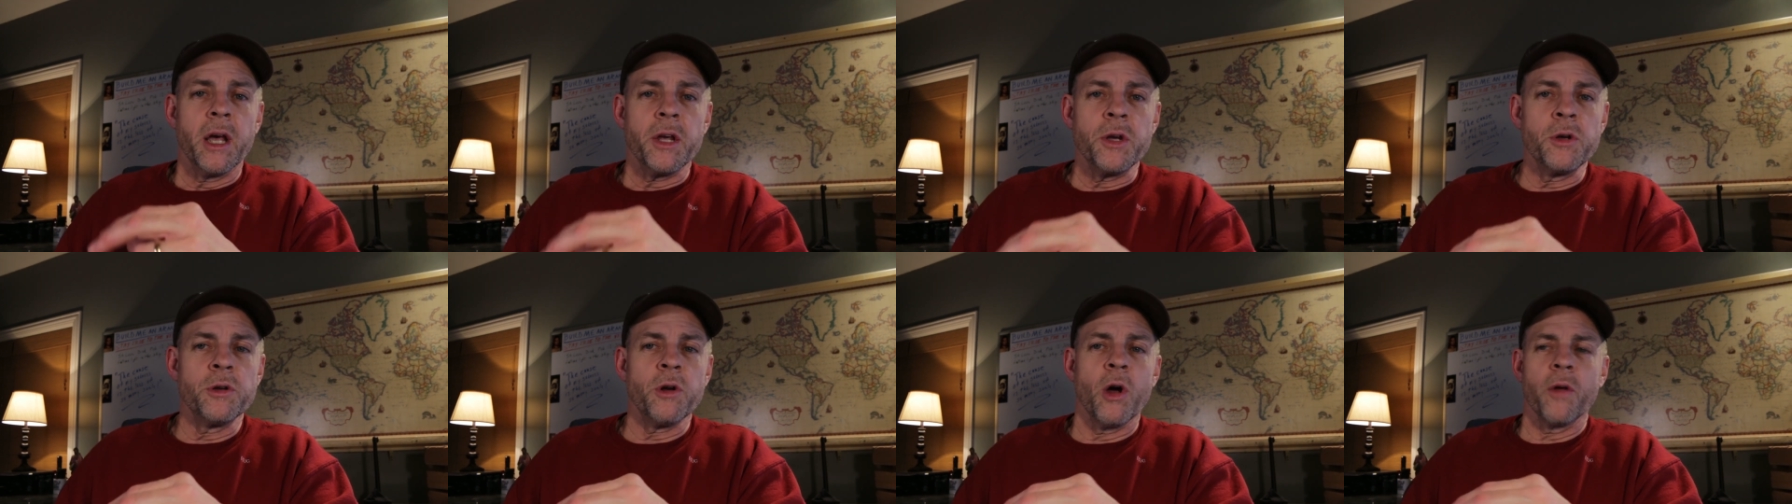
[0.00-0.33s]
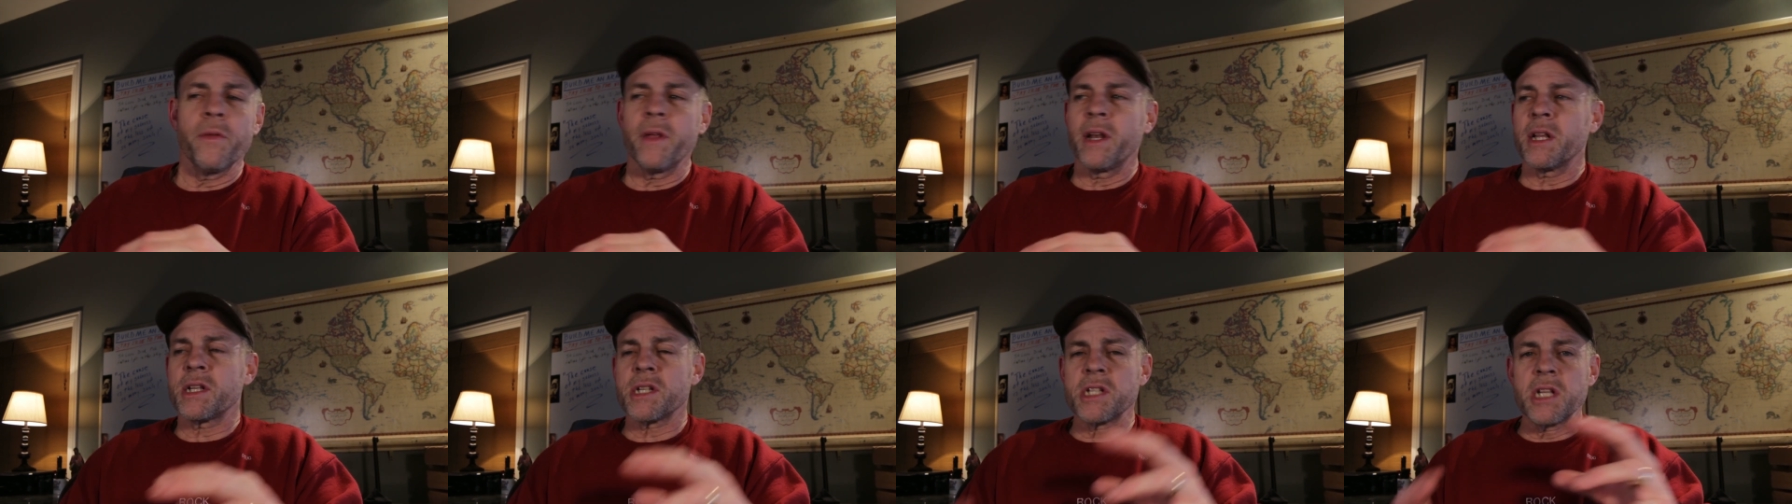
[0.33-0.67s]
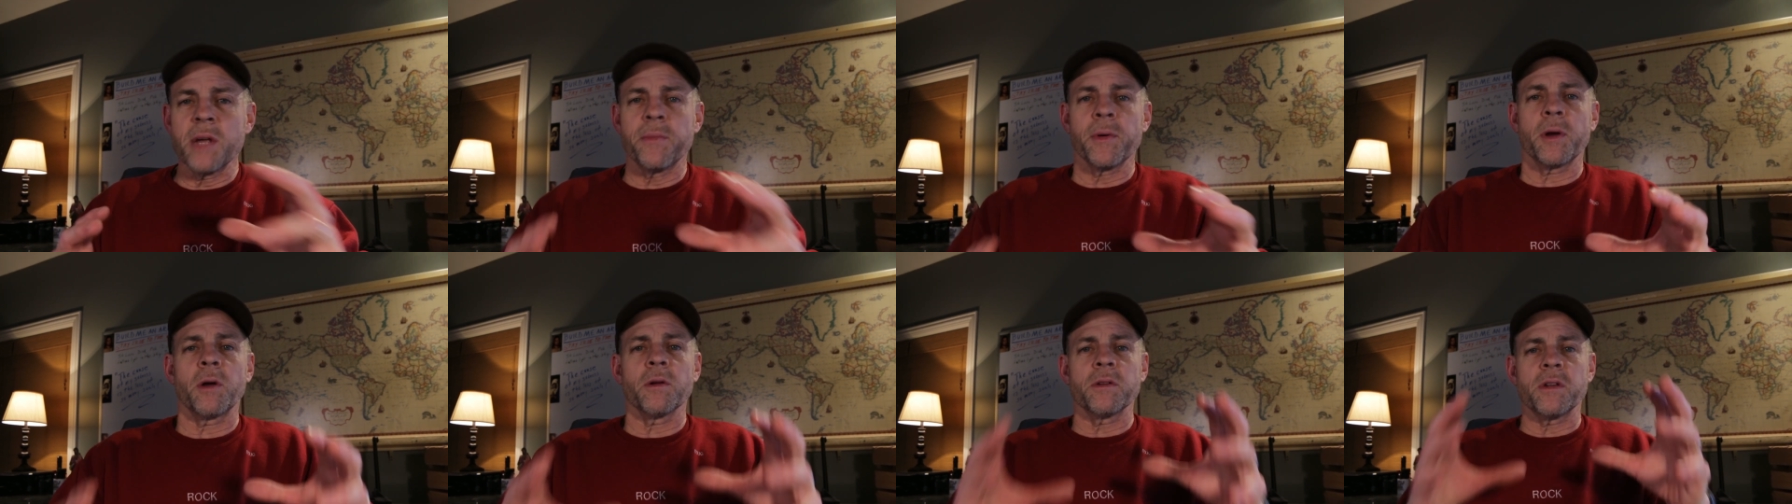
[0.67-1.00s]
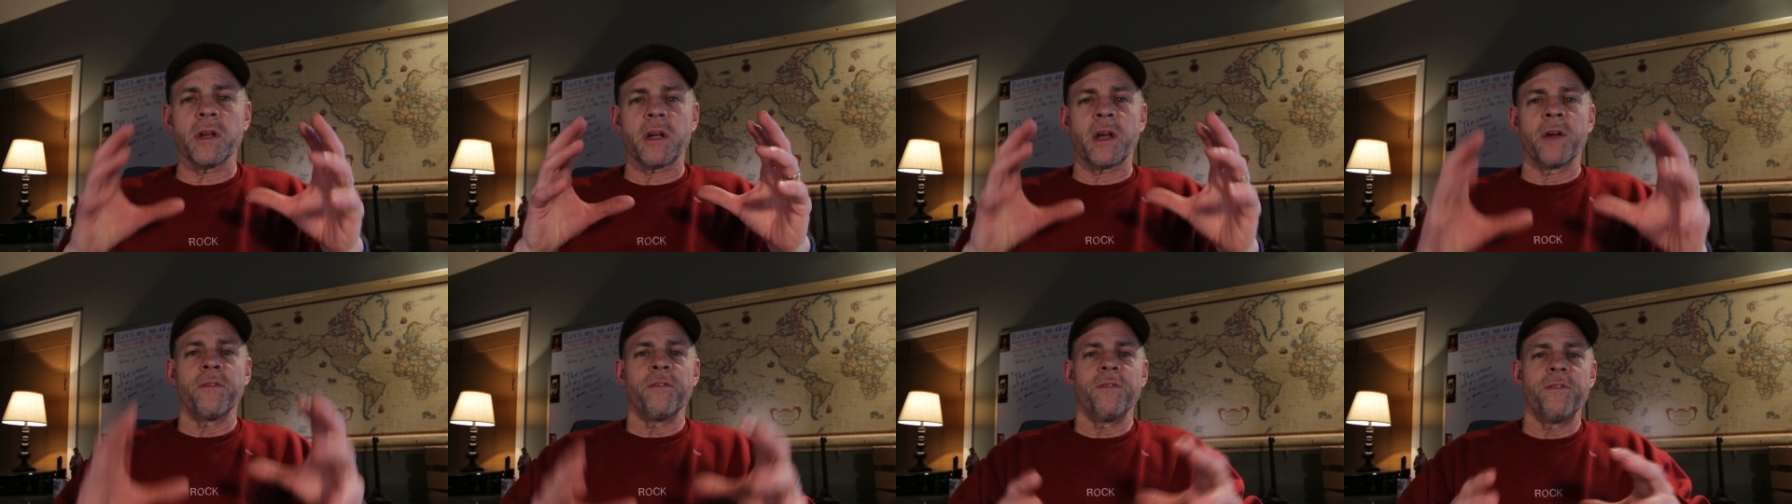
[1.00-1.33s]
You know that it's difficult
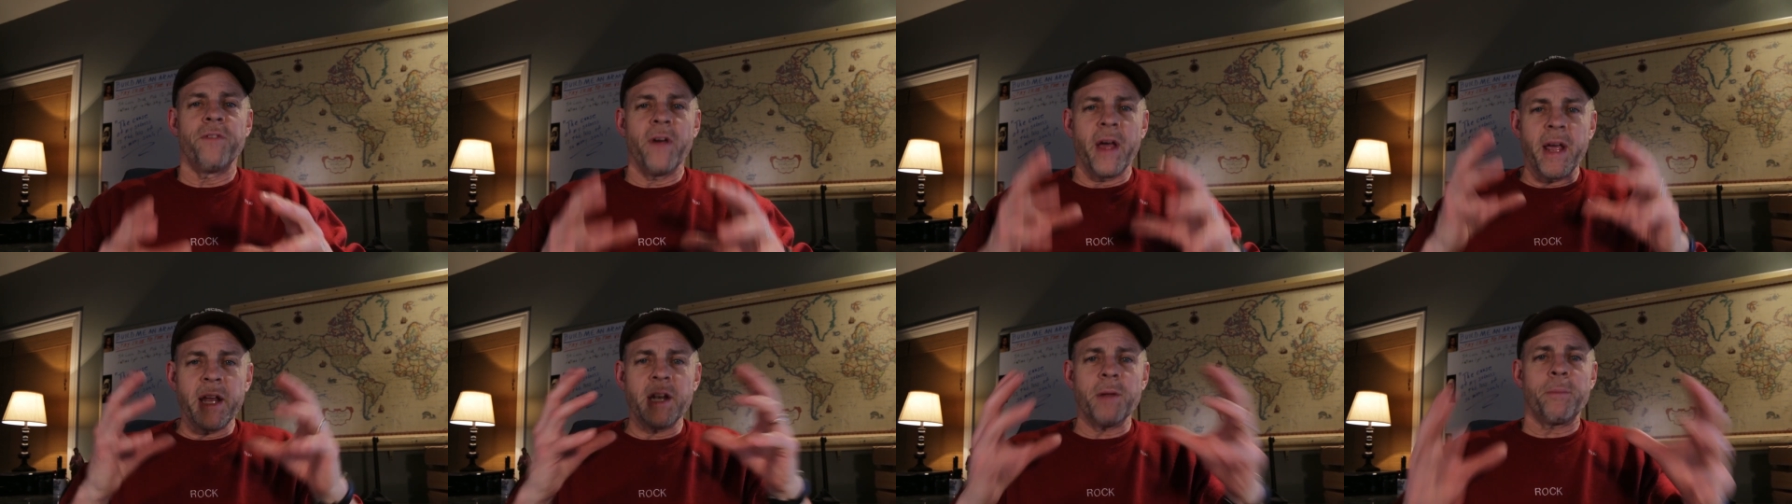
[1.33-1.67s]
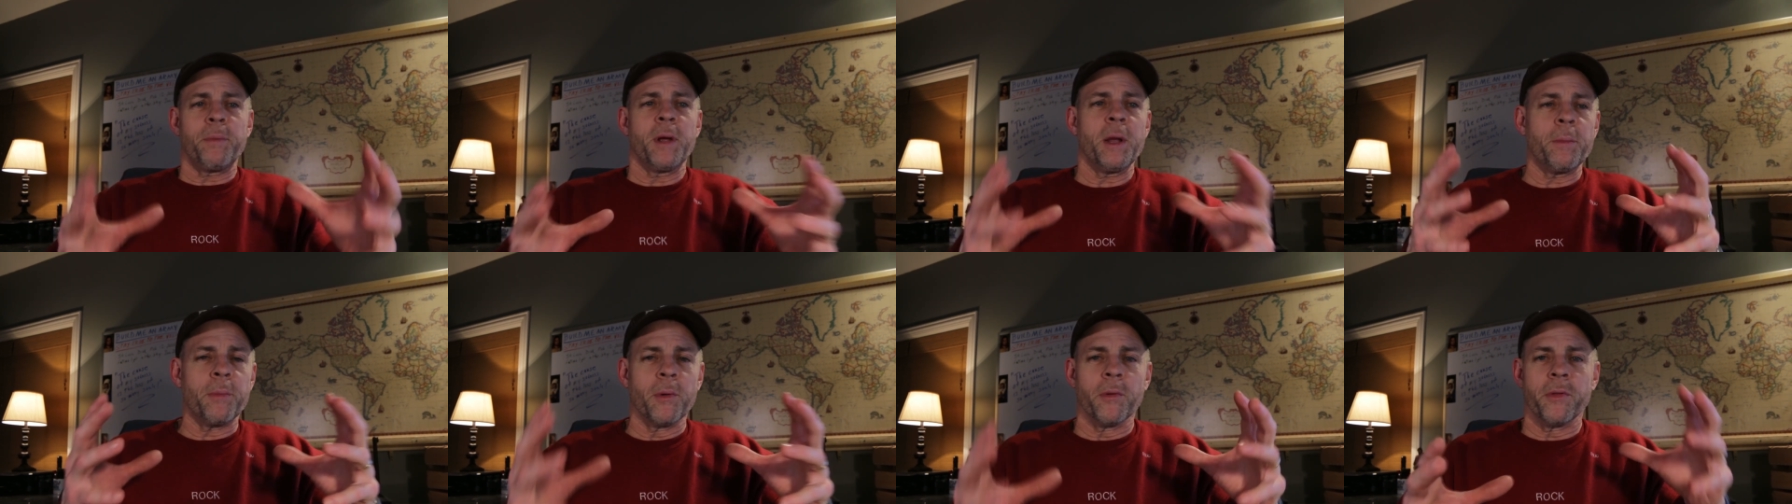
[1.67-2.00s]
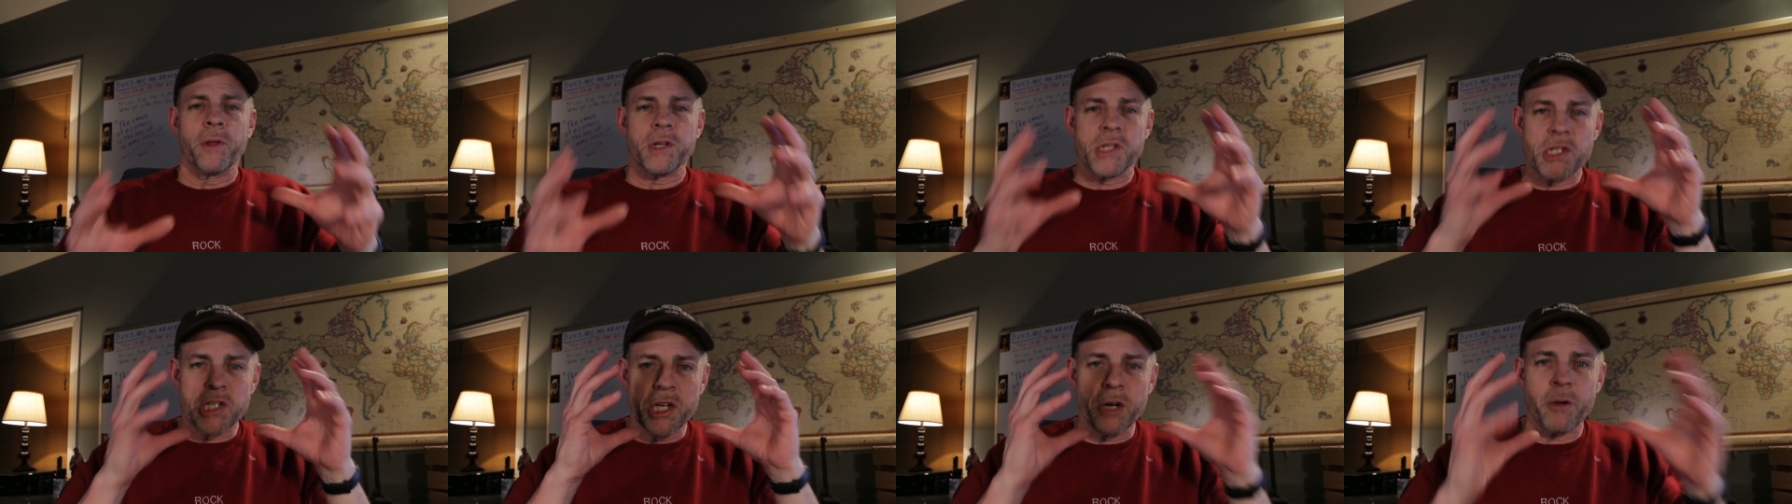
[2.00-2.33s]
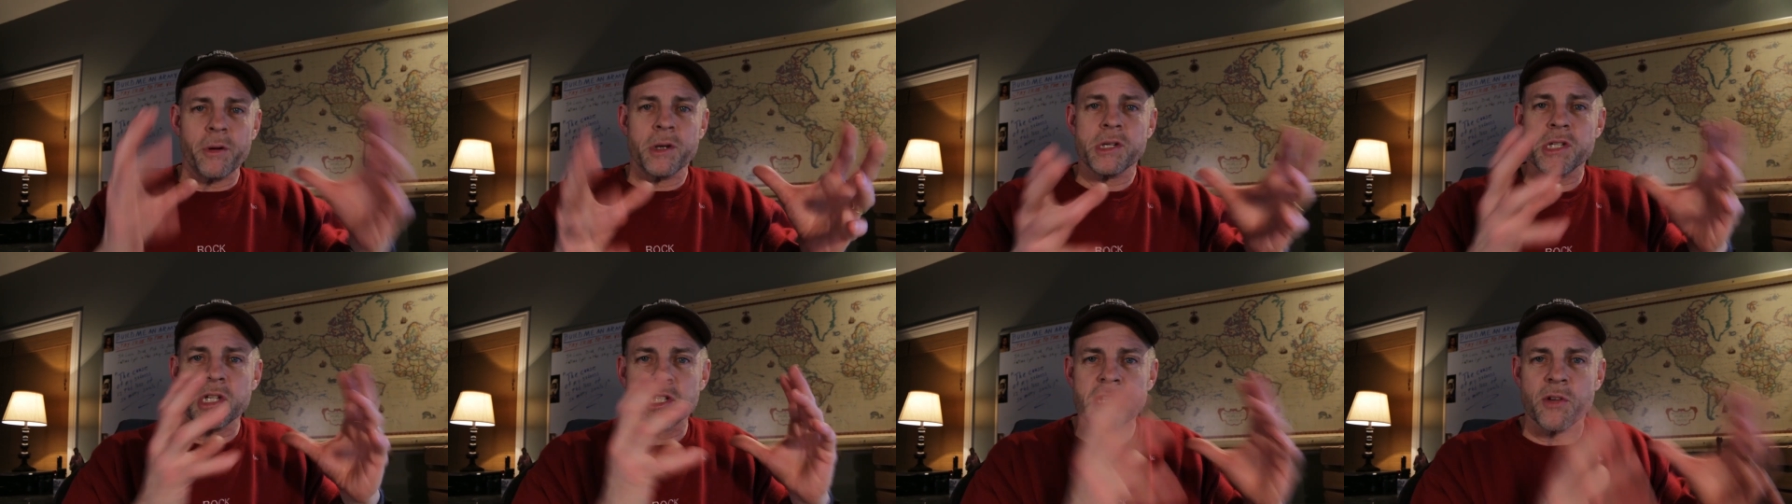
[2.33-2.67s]
to convey to people the
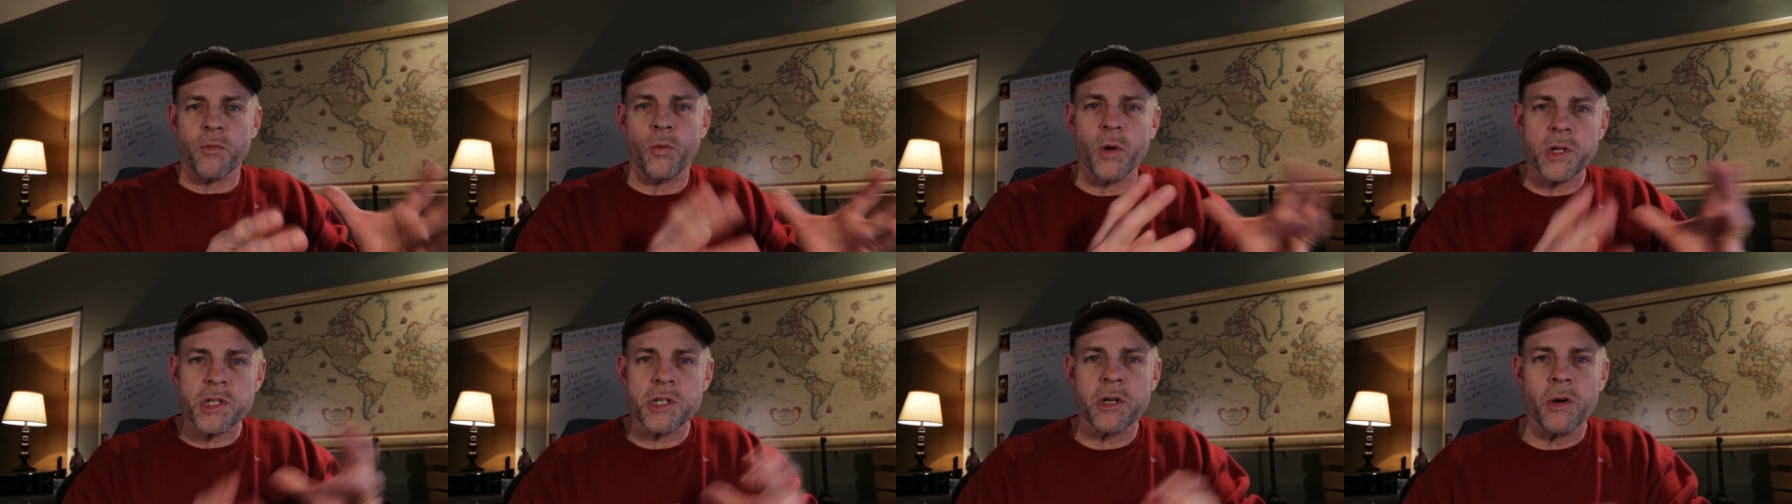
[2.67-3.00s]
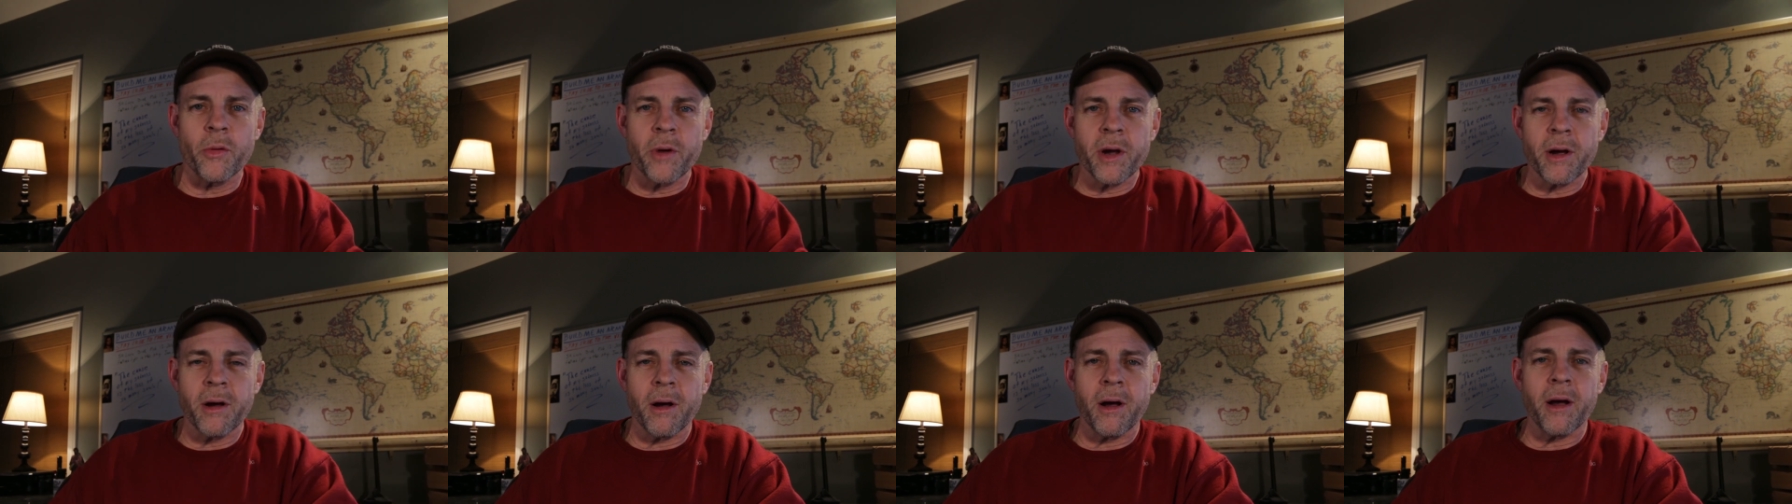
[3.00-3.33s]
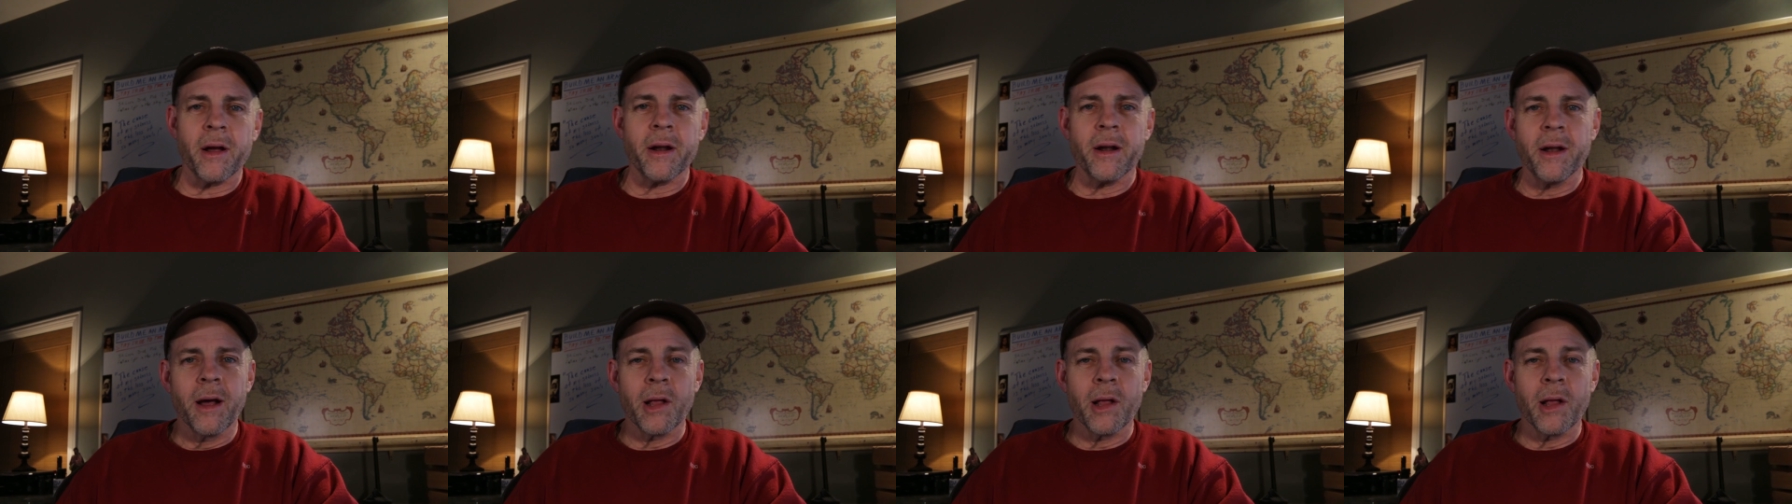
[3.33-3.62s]
seriousness of what's going on.